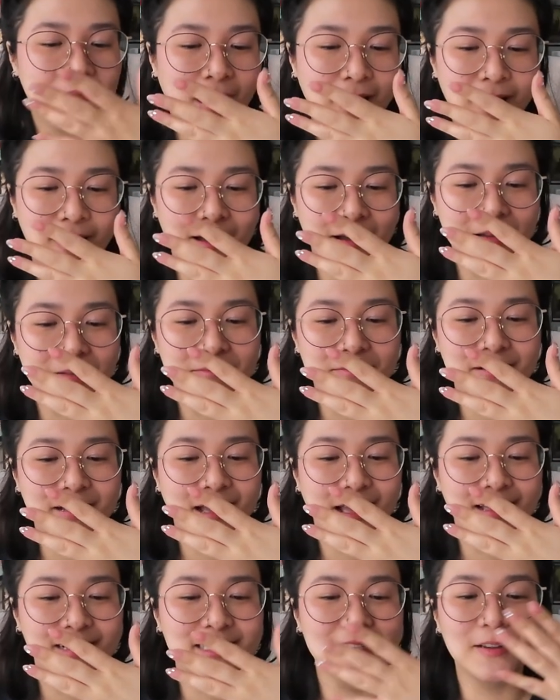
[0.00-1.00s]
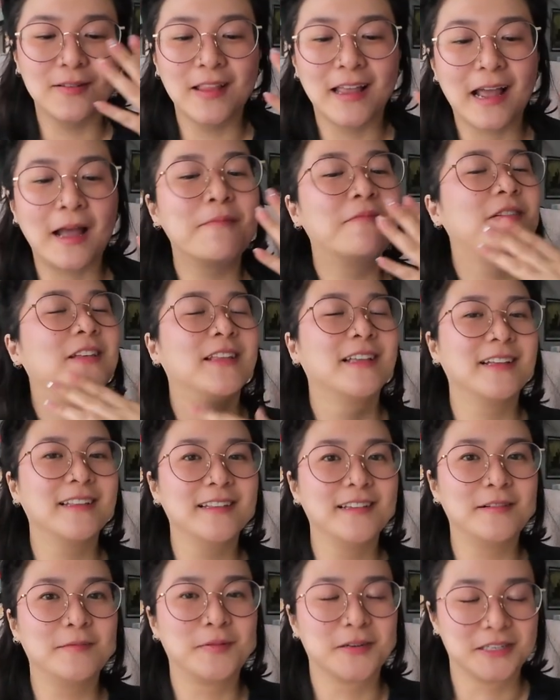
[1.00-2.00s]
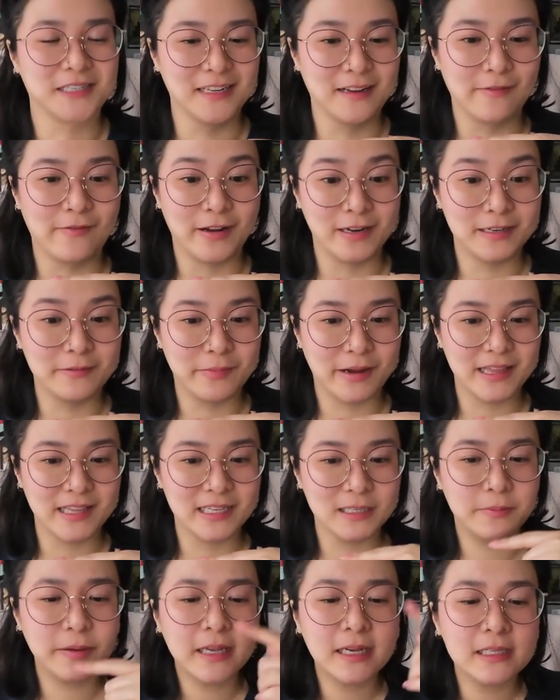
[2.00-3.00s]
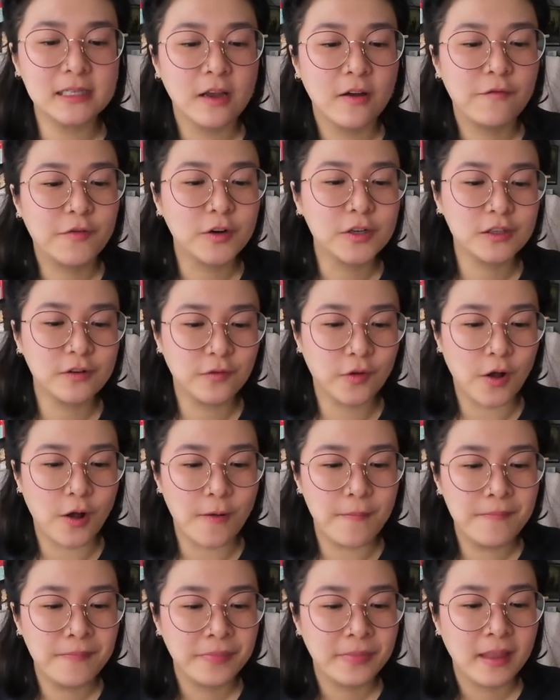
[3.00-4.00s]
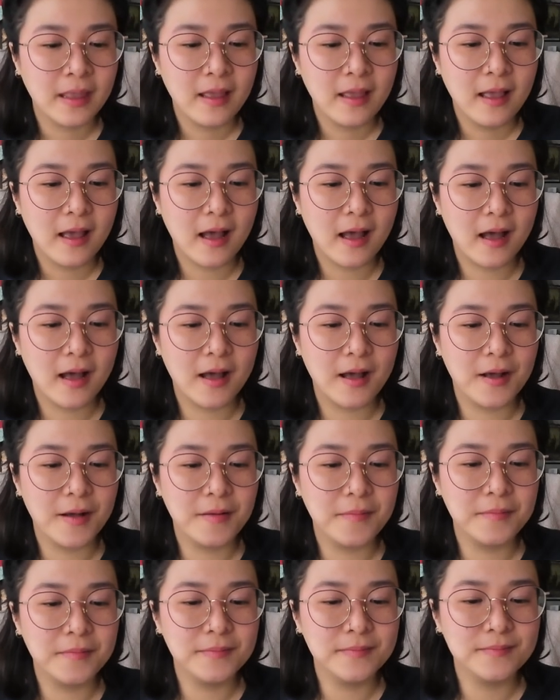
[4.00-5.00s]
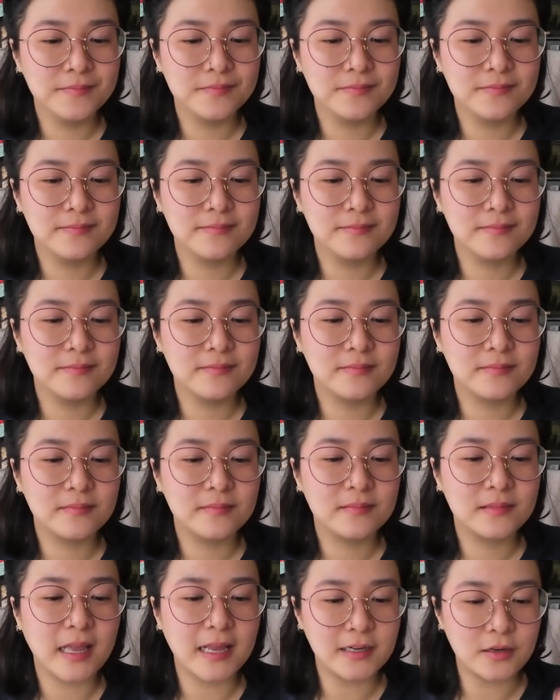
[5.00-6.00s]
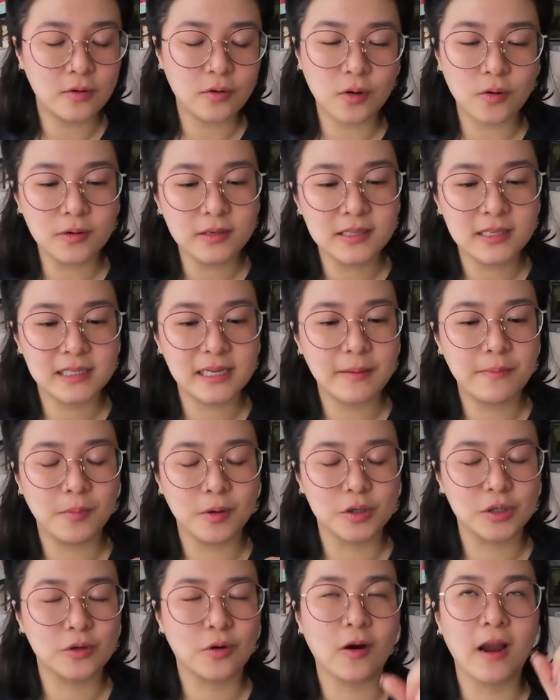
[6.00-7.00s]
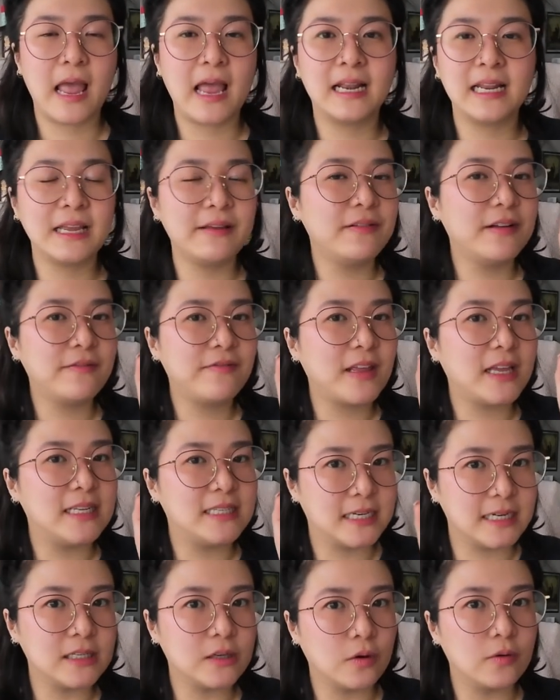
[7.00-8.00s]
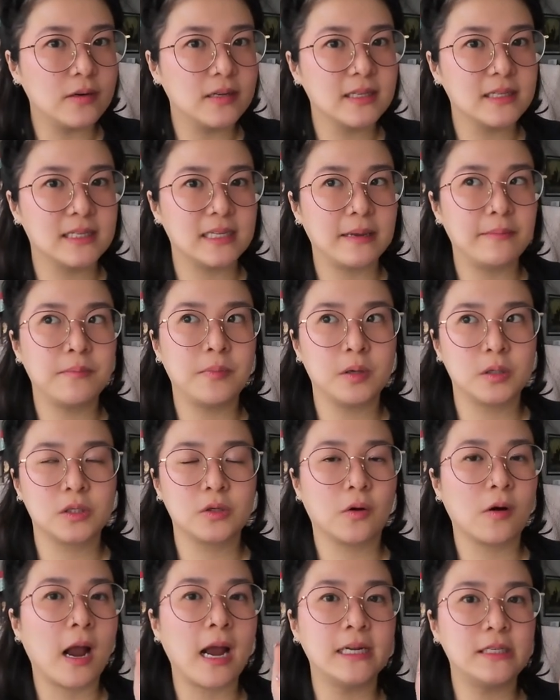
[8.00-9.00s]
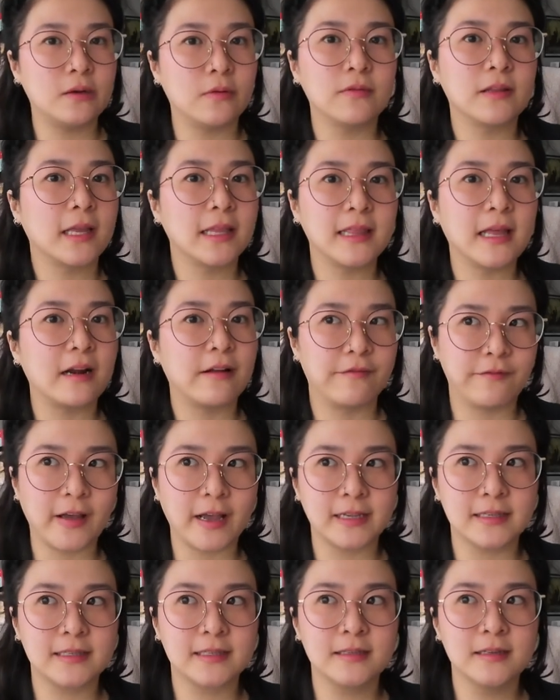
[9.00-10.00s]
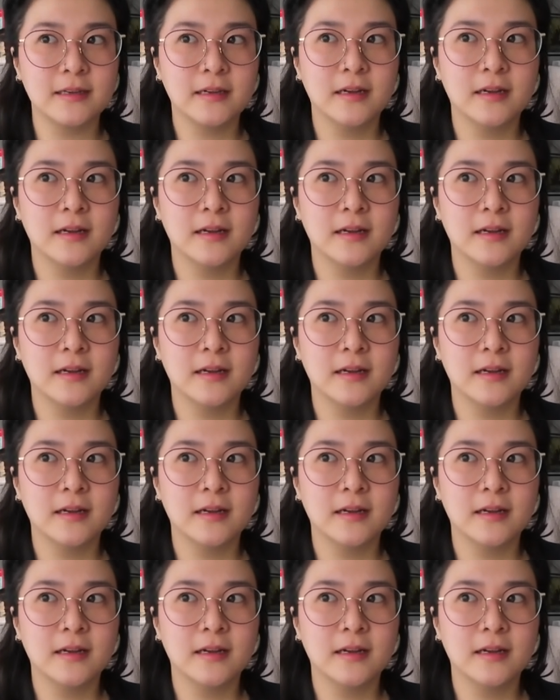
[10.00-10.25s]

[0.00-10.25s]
Um, and so like I'm feeling a little personally offended by this because first of all, um, they don't go into the same bookstore, and even if they did go into the same bookstore, I don't think that affects